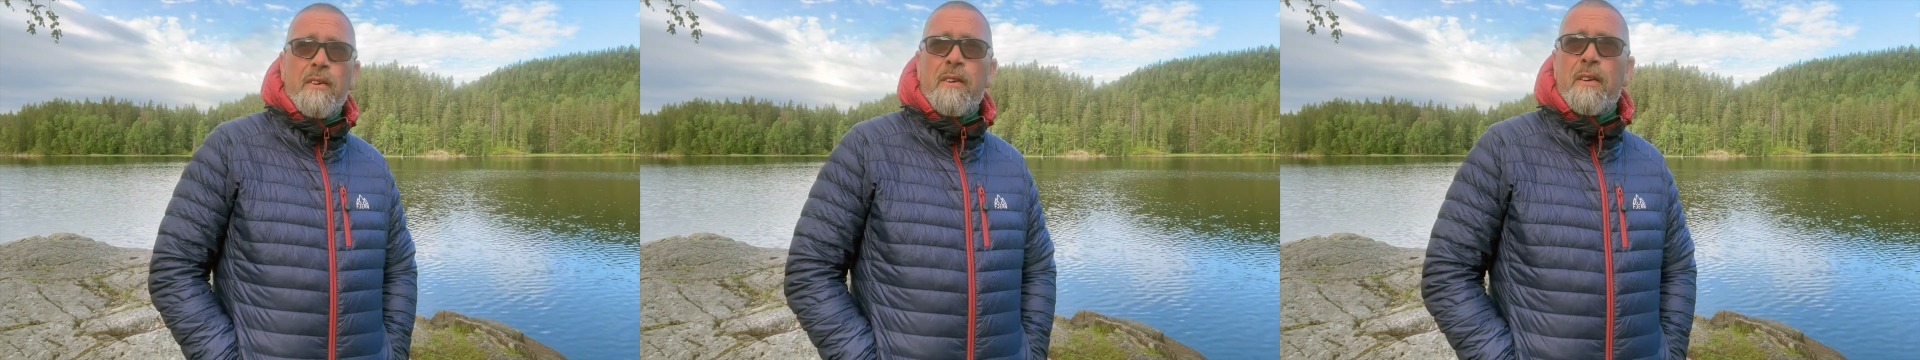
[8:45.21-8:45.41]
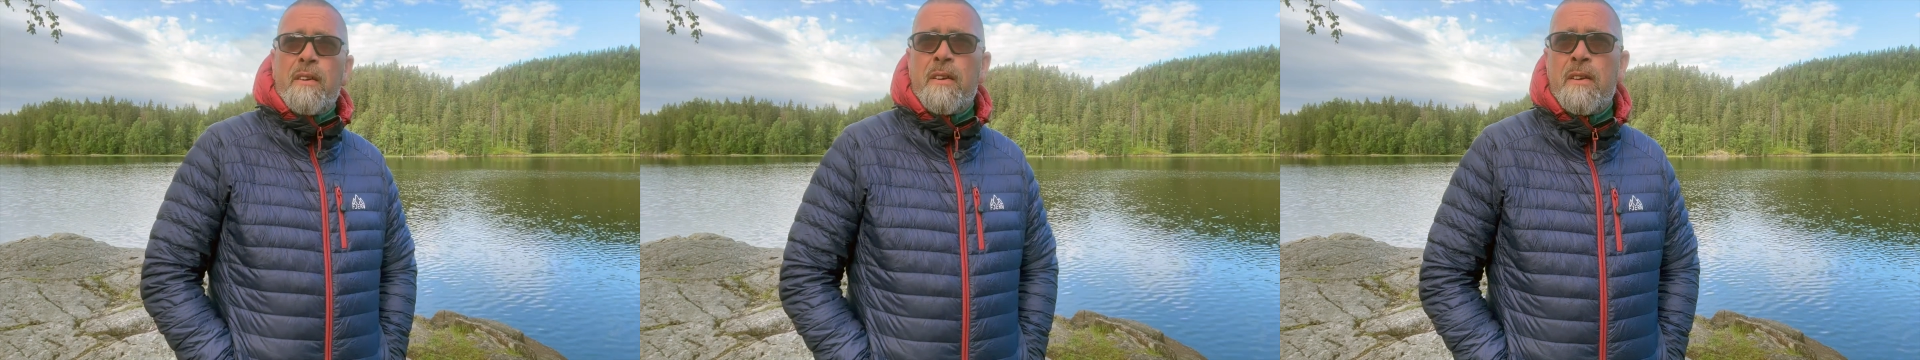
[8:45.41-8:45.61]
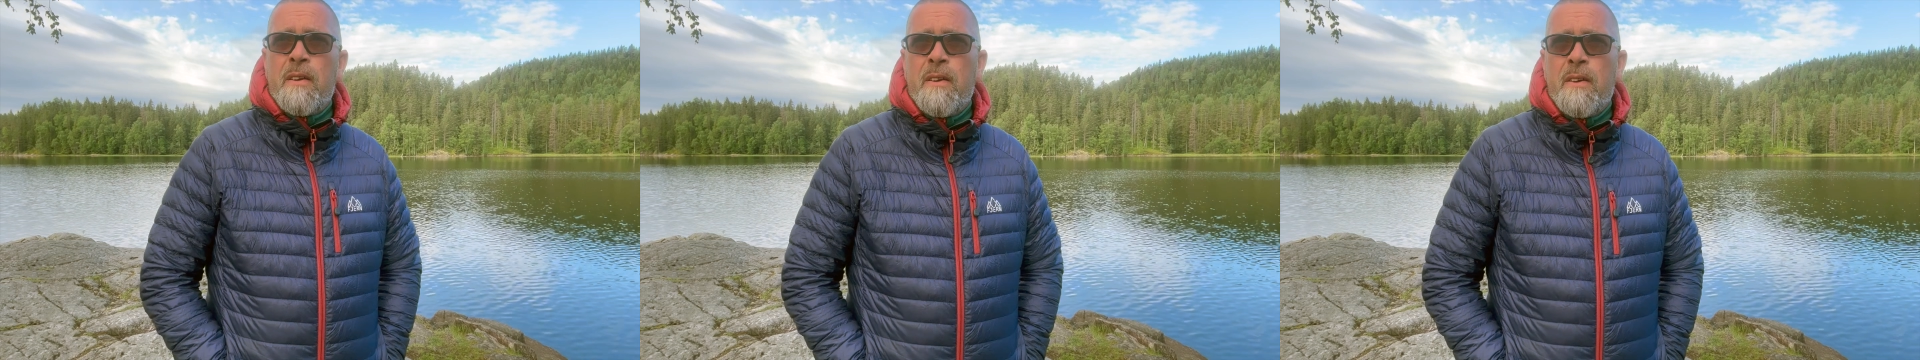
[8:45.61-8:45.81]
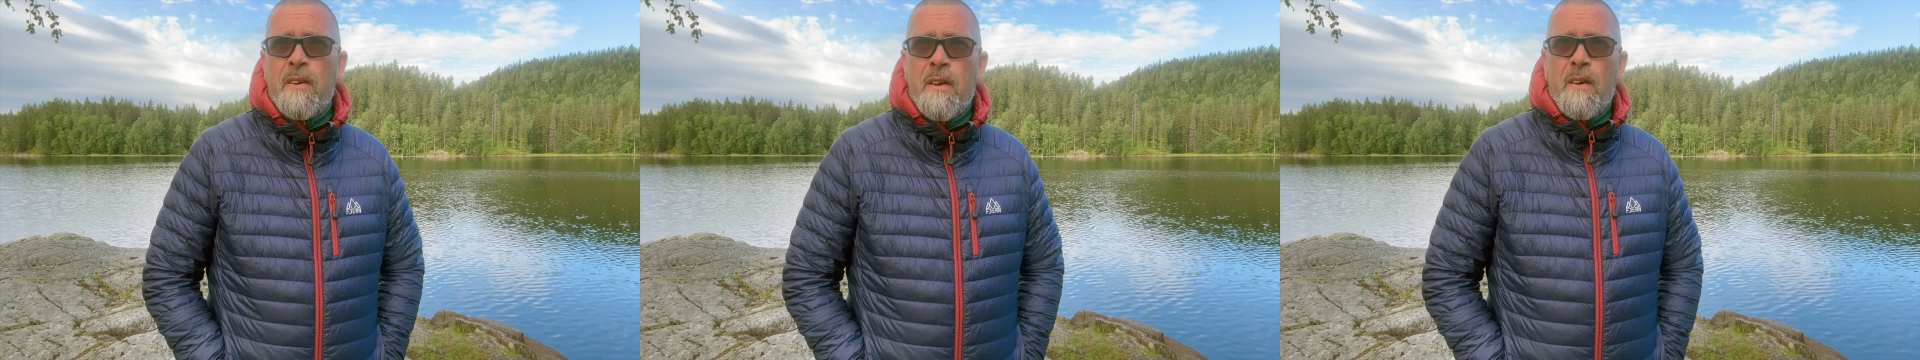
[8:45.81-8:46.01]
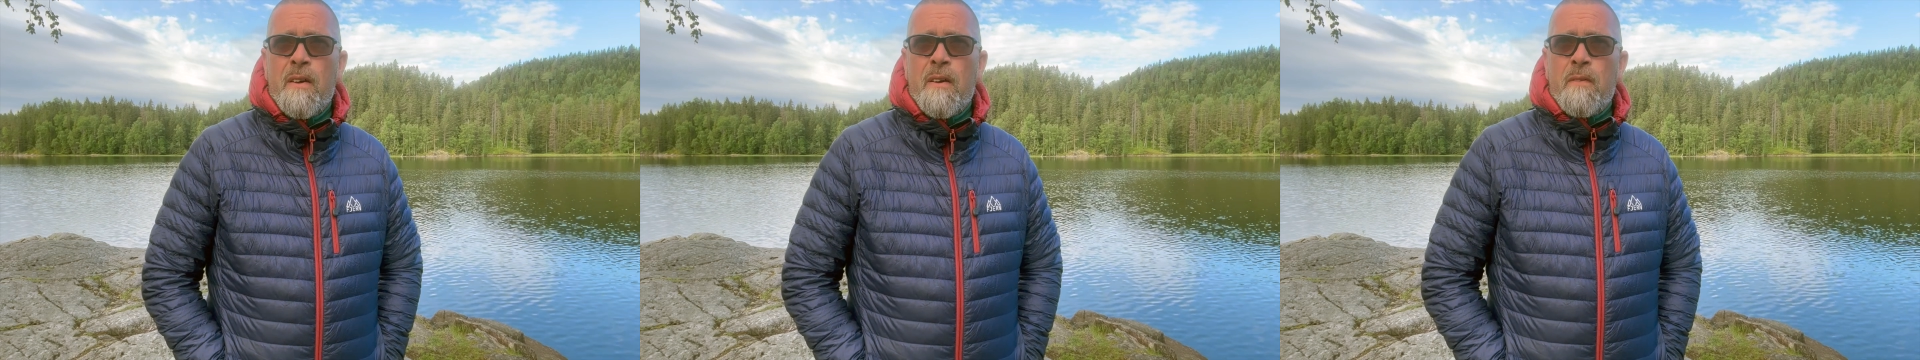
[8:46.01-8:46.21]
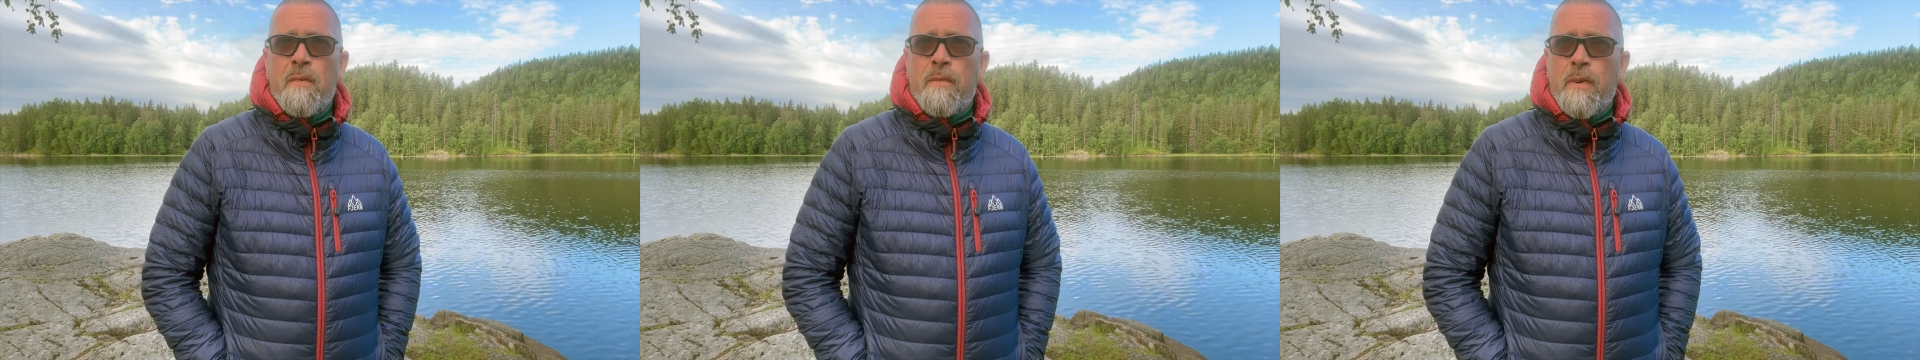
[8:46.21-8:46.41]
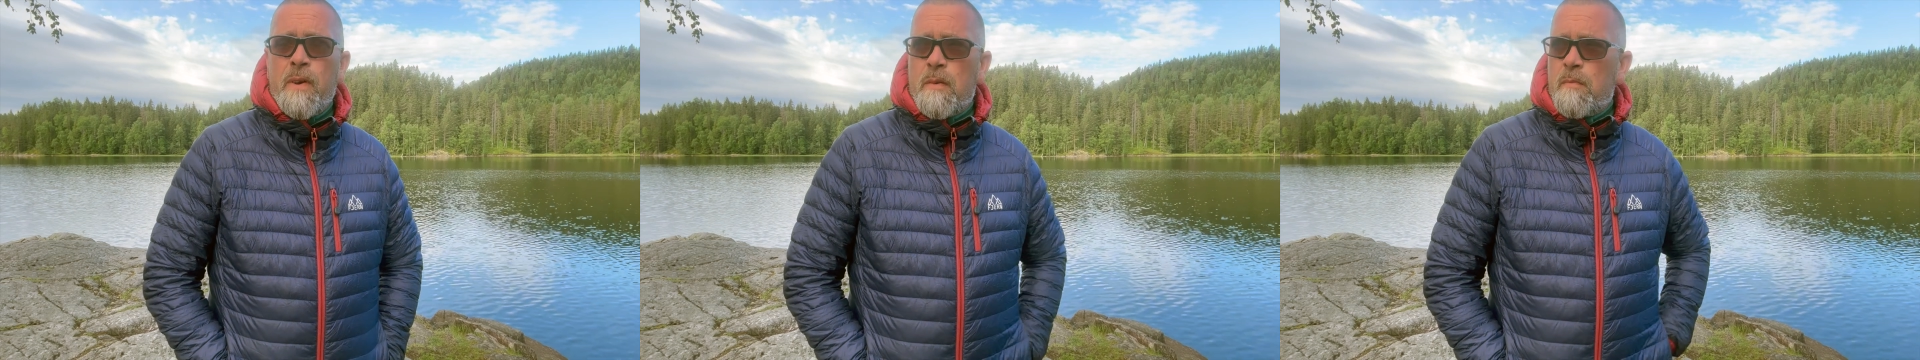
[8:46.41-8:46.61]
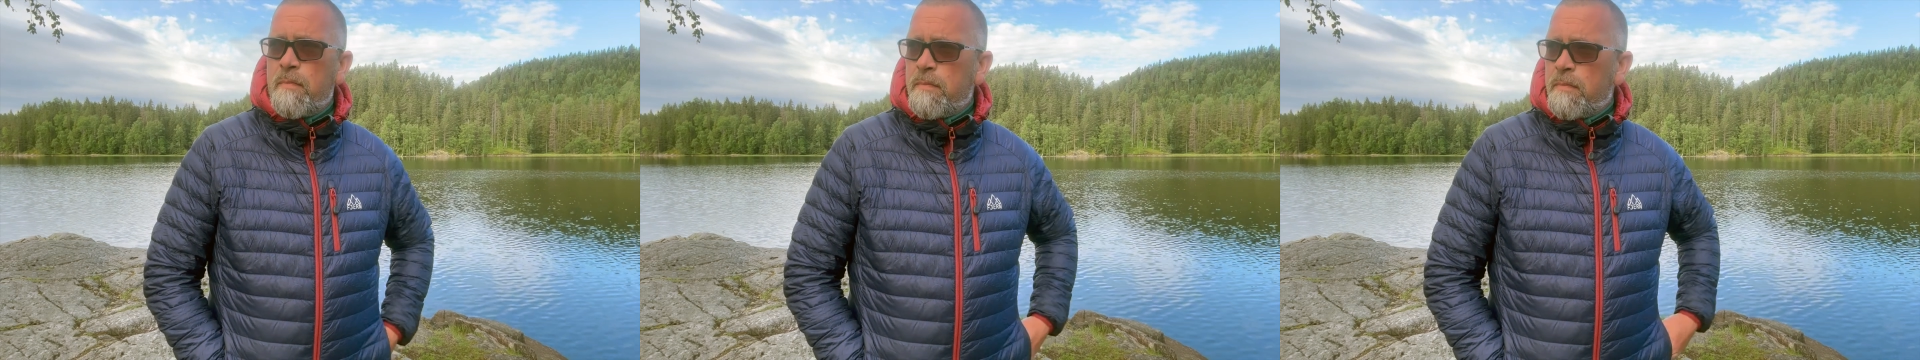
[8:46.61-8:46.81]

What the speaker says: and film.